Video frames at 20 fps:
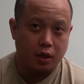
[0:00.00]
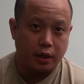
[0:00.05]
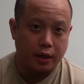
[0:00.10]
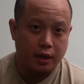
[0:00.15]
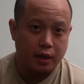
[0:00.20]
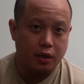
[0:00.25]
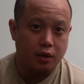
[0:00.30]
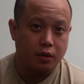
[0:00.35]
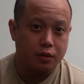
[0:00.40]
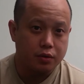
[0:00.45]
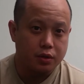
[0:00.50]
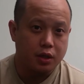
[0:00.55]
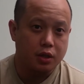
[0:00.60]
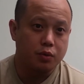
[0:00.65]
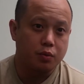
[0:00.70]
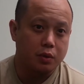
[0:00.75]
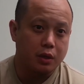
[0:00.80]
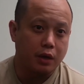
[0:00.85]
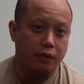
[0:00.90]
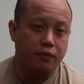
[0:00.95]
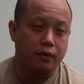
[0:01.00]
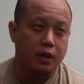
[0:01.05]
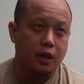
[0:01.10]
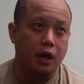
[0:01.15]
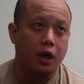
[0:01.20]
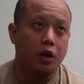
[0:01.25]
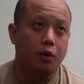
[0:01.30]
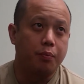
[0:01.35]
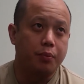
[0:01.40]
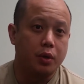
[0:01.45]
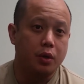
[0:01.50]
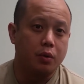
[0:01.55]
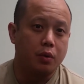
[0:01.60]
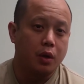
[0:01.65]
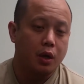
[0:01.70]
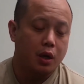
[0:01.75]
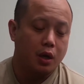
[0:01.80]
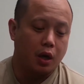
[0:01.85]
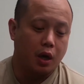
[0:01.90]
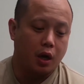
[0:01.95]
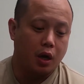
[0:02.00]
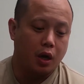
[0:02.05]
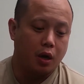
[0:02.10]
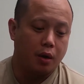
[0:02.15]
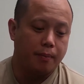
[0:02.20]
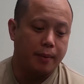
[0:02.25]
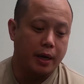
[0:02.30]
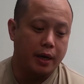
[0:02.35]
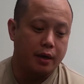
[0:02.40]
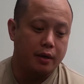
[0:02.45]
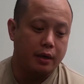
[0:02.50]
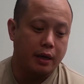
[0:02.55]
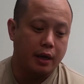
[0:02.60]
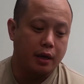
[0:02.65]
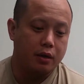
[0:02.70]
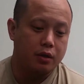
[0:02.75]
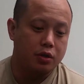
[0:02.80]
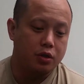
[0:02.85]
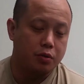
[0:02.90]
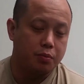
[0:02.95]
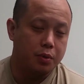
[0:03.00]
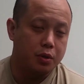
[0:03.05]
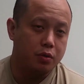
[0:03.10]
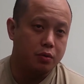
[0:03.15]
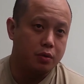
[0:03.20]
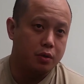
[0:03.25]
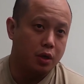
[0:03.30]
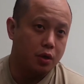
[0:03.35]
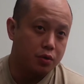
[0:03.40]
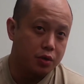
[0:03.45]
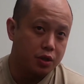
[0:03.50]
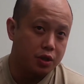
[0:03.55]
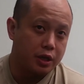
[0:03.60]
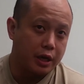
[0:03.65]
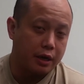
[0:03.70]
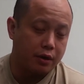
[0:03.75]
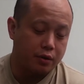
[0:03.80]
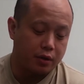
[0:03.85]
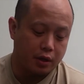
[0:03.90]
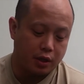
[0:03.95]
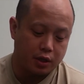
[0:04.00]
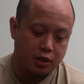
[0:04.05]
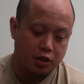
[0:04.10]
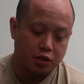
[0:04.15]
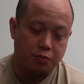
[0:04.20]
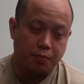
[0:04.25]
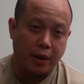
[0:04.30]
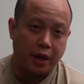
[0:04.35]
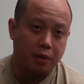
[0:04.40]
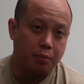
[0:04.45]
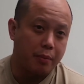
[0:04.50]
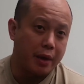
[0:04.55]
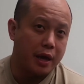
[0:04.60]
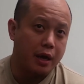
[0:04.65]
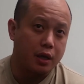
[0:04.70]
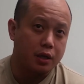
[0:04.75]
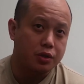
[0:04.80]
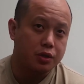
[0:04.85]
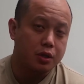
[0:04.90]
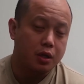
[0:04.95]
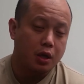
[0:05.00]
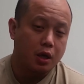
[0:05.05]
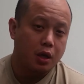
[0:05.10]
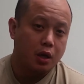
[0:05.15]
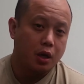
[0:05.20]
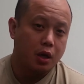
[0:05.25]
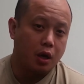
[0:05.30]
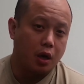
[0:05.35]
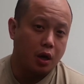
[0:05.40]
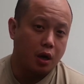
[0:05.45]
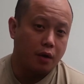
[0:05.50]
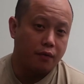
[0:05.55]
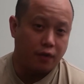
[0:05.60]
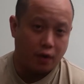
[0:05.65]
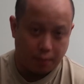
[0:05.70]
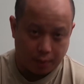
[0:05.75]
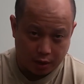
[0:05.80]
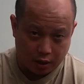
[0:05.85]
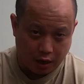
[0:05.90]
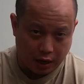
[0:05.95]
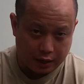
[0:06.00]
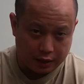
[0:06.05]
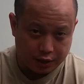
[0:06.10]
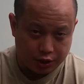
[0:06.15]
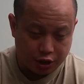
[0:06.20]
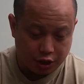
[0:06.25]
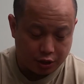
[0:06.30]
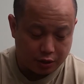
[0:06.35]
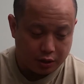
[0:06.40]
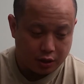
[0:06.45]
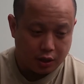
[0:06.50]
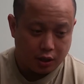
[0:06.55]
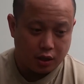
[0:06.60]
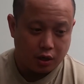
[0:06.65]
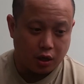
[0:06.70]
Any of those things will definitely help you. By now, you should be doing dosage calculations, mathematics, pharmacology.